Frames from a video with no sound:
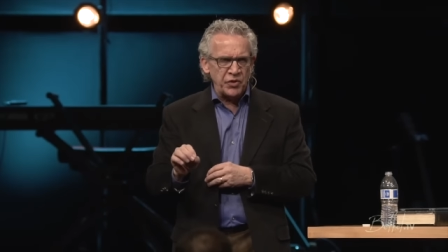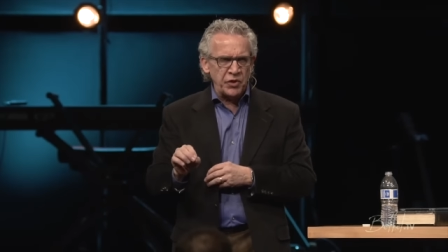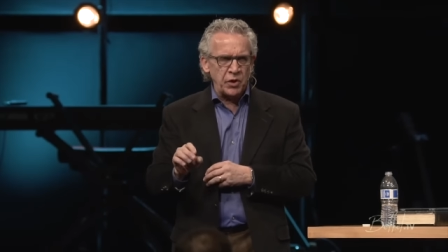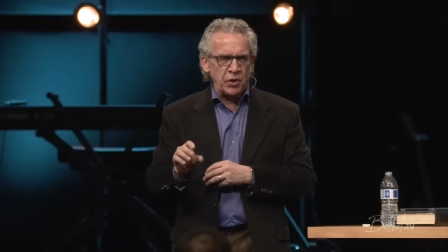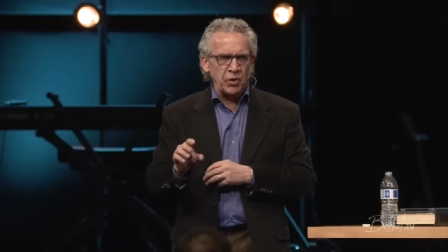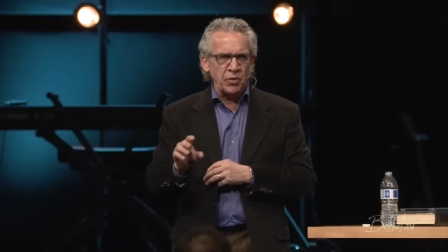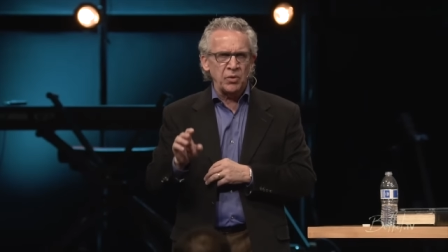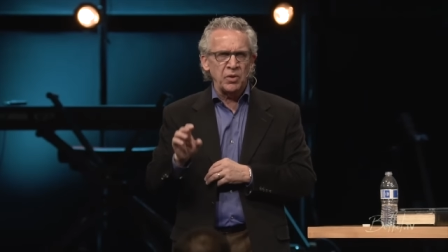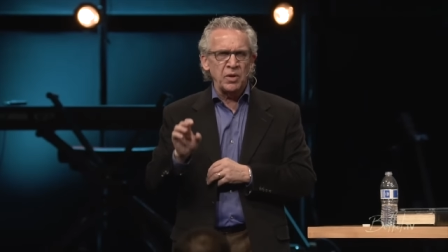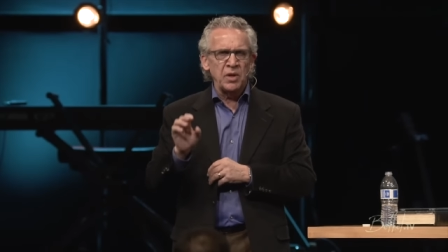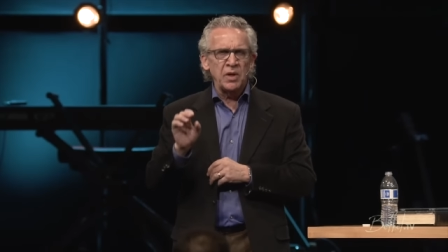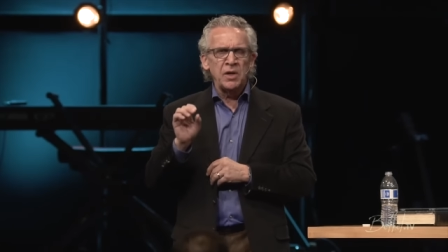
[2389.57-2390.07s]

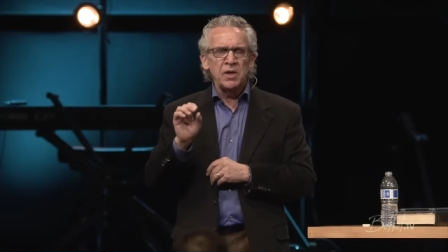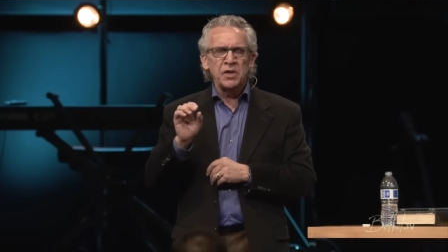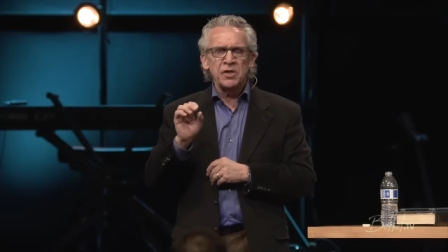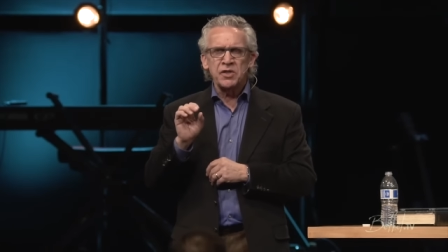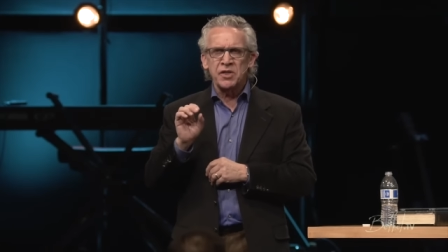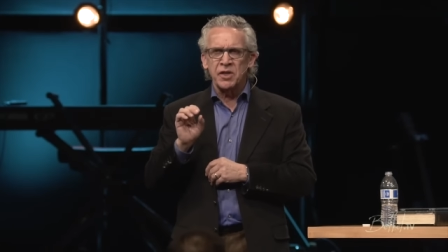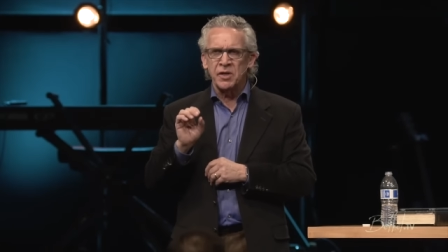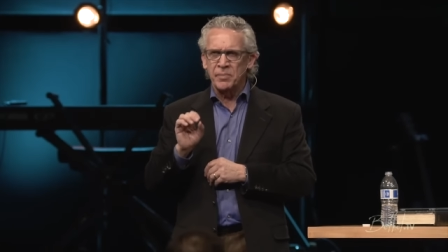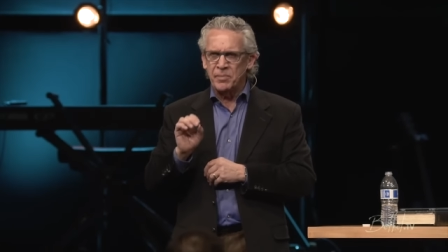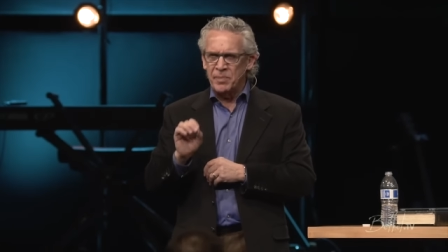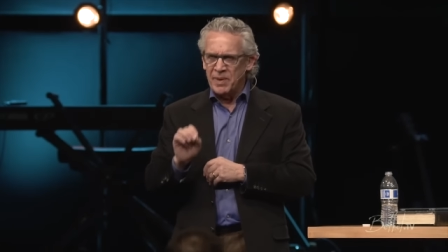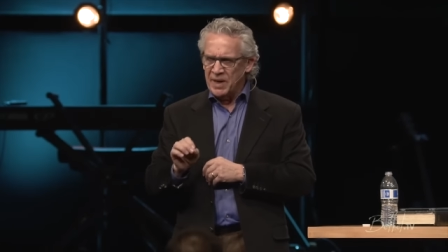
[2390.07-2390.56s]
you
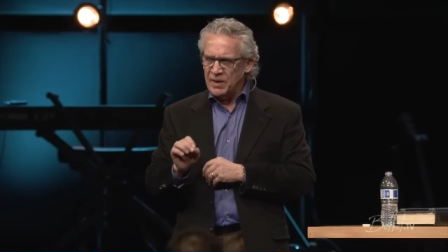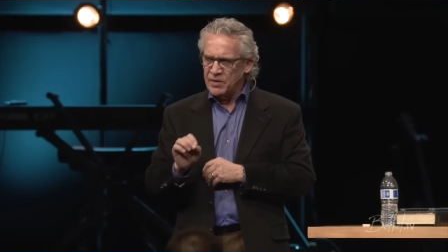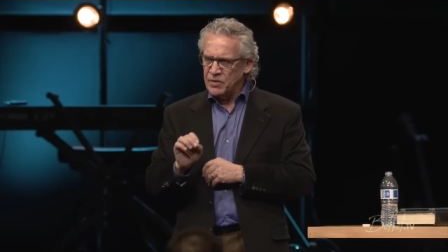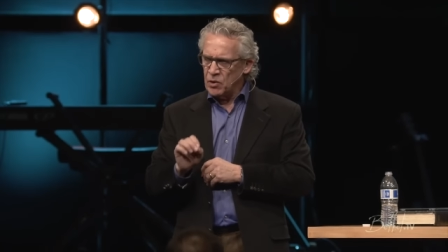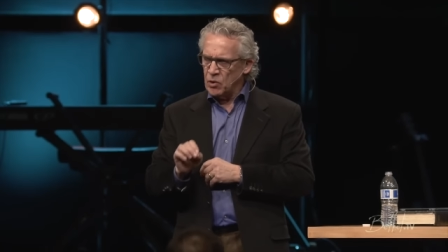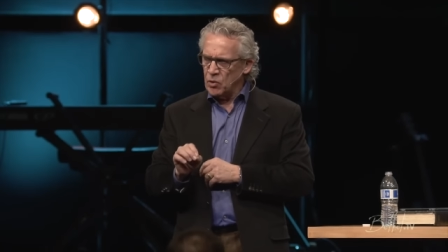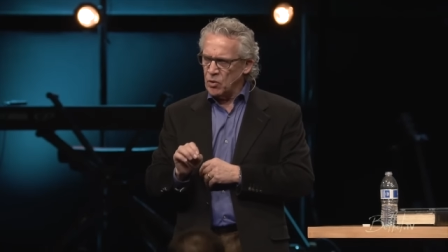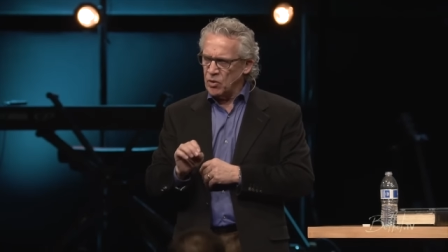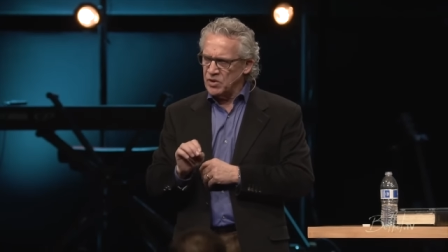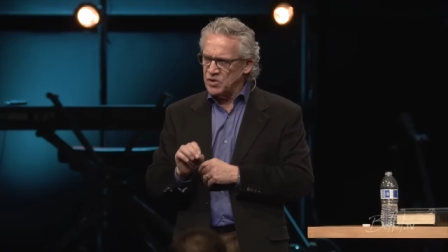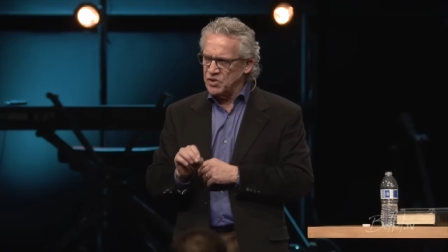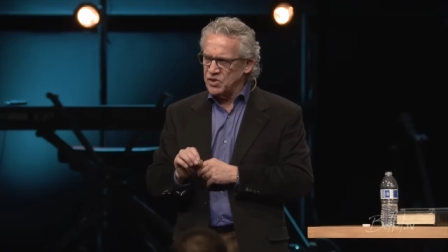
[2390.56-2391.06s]
to meet the
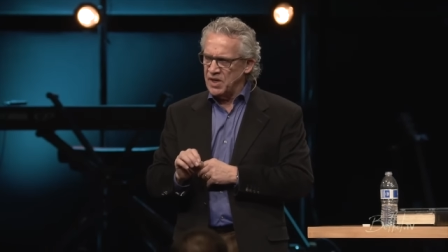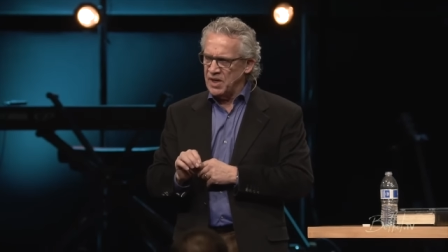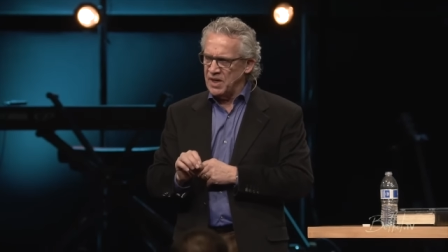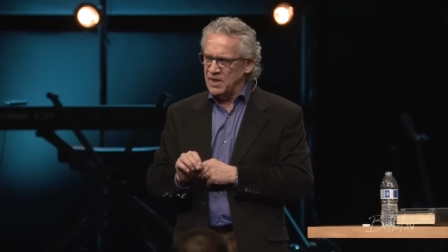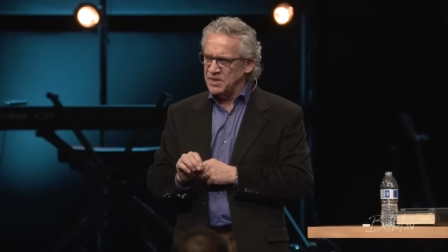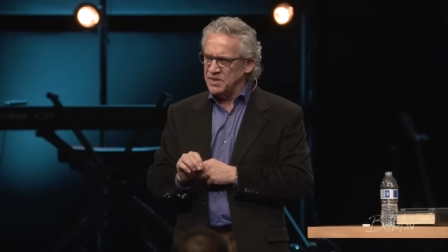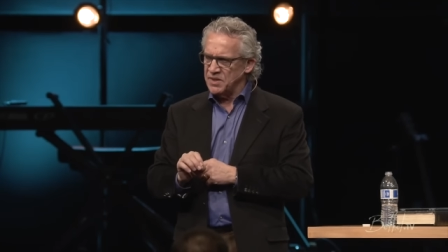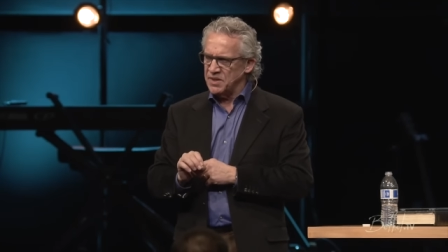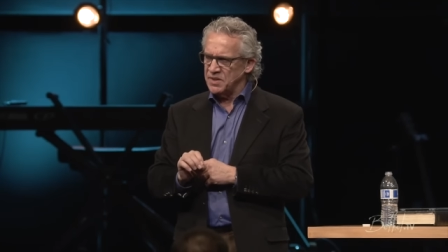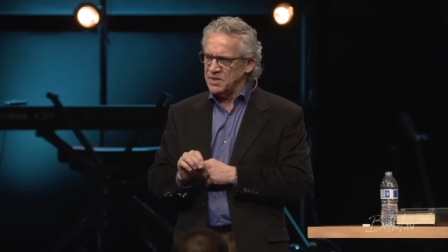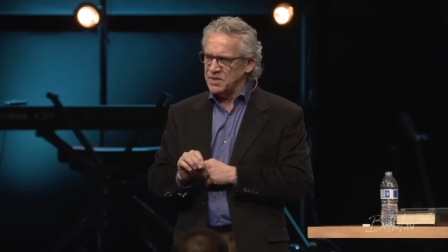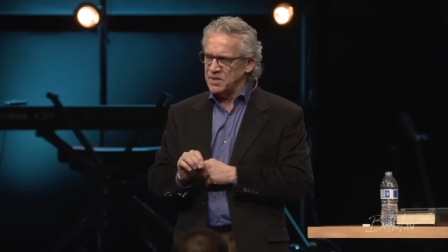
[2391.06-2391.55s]
Lord
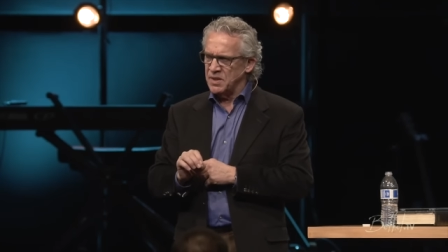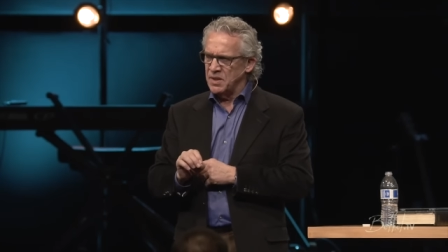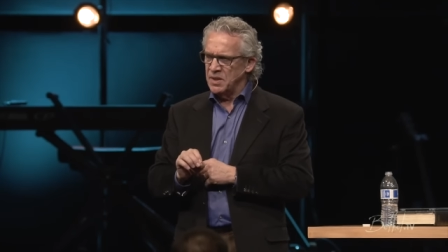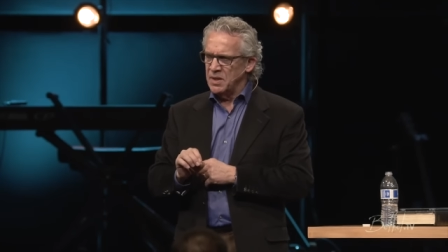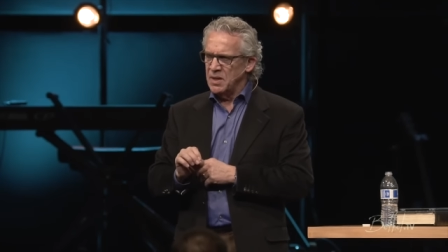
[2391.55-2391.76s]
Jesus,